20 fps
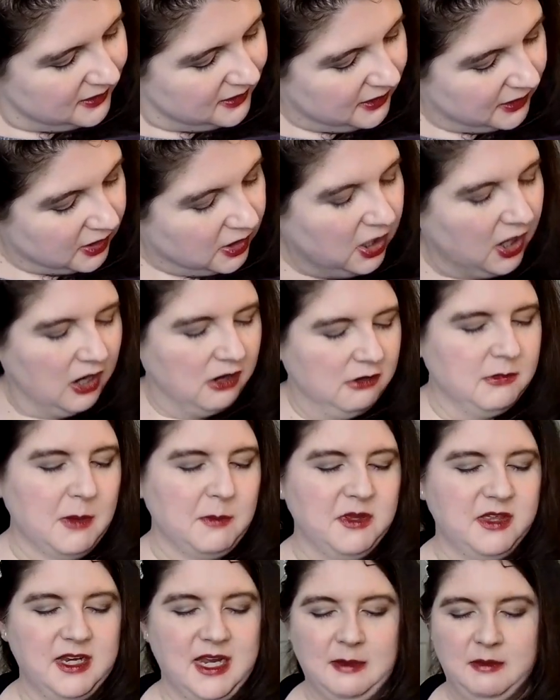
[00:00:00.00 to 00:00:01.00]
I can't
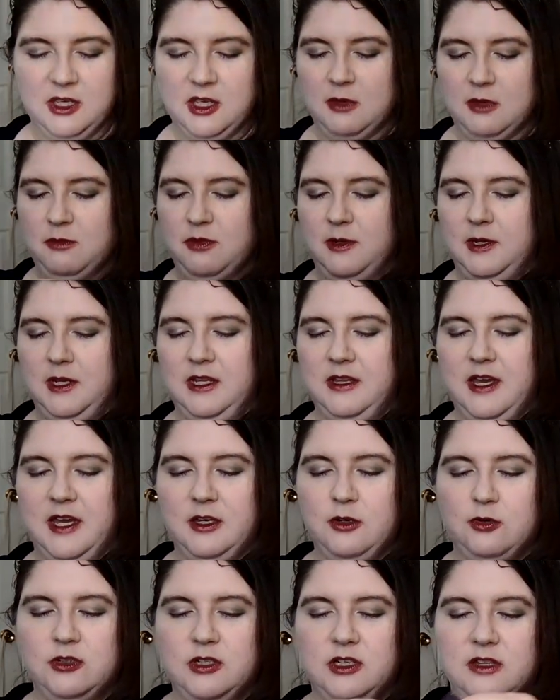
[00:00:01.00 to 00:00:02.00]
remember the name of the company that I
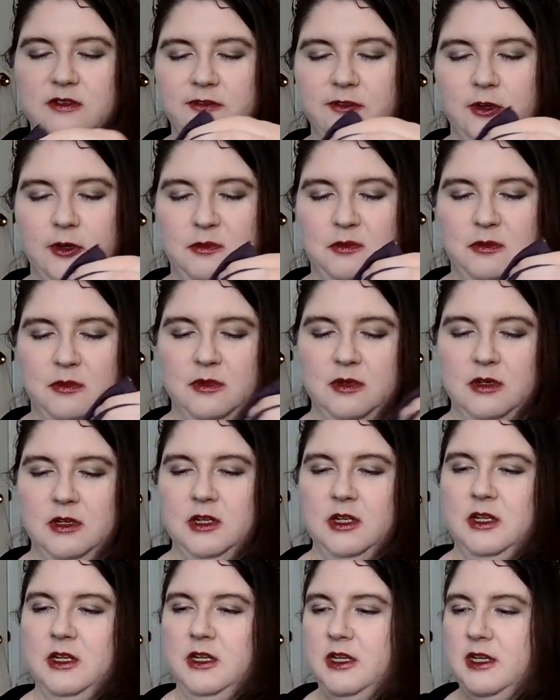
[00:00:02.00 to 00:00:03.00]
ordered them from
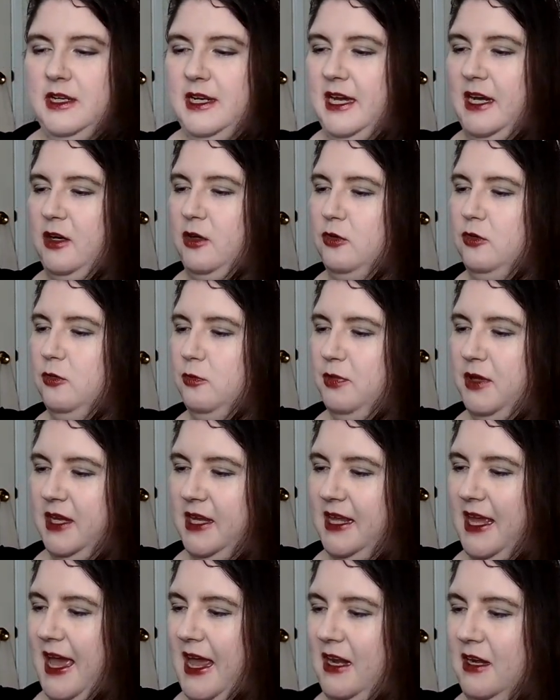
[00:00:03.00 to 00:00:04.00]
now, but
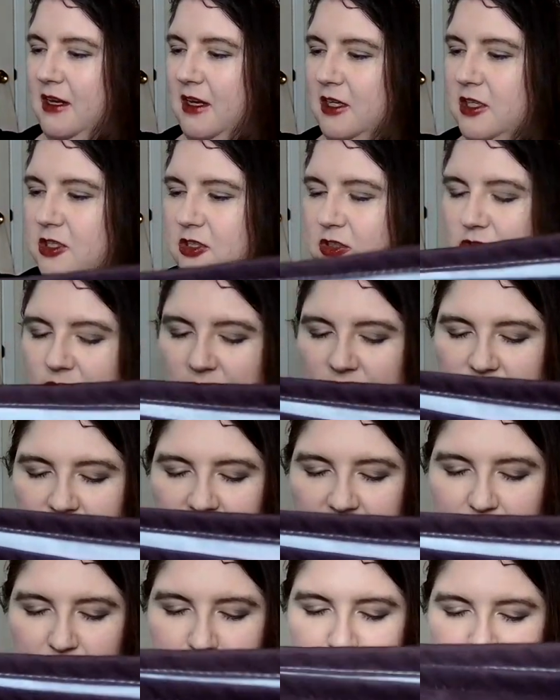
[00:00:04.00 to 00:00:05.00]
again, I
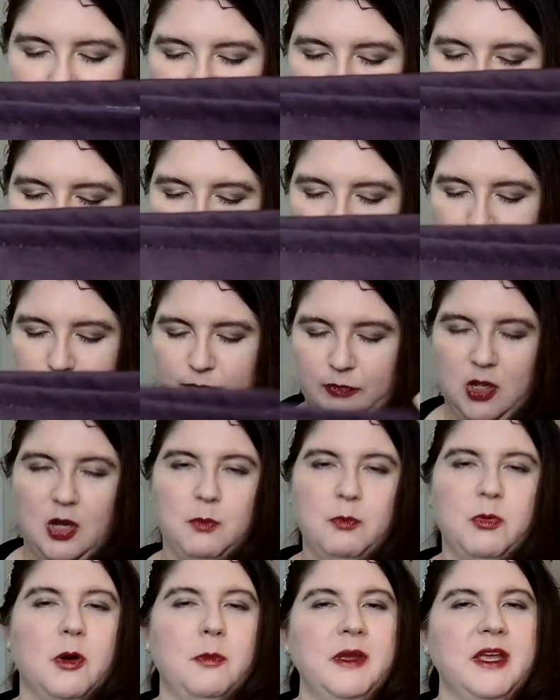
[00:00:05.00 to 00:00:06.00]
shall I'll
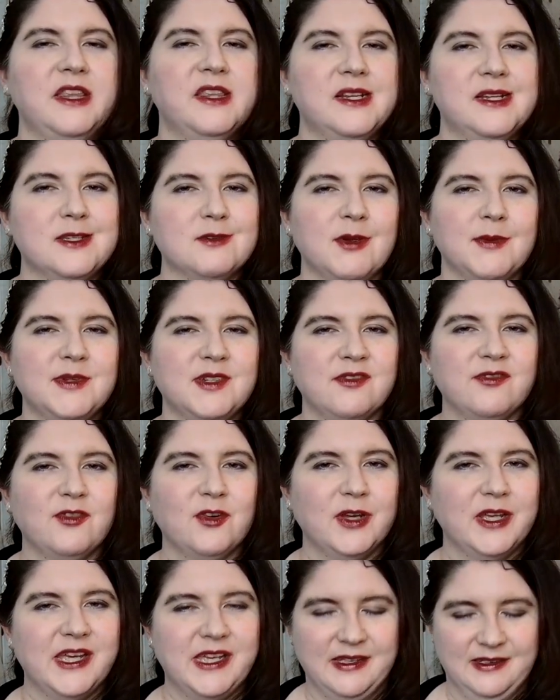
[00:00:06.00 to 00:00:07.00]
pop it in the description for
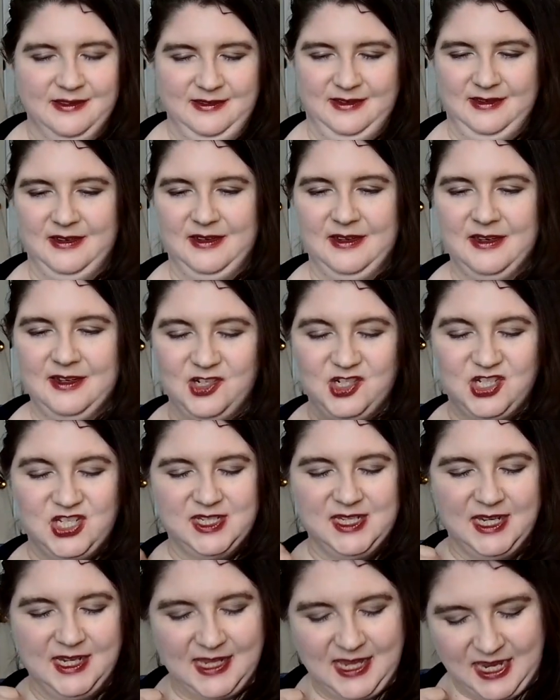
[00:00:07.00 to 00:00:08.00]
you,
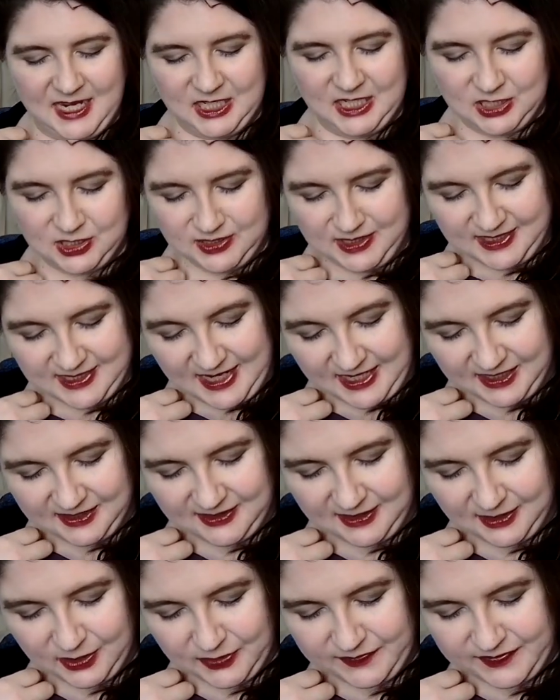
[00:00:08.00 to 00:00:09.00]
just in case you need
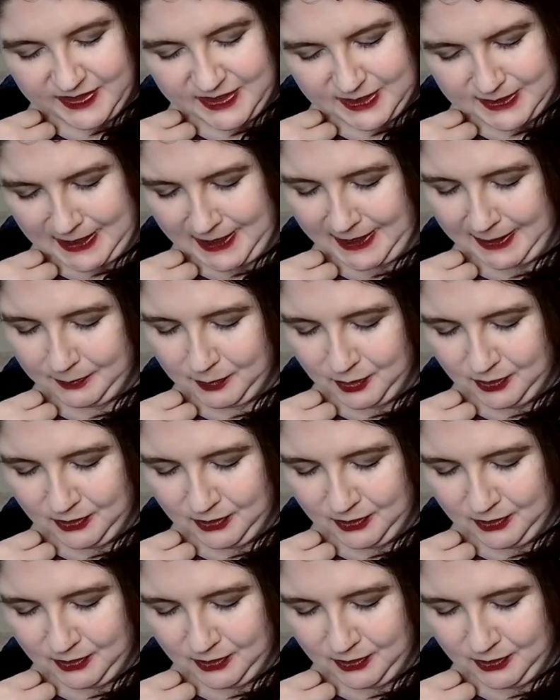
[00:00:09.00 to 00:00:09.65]
anything of this type.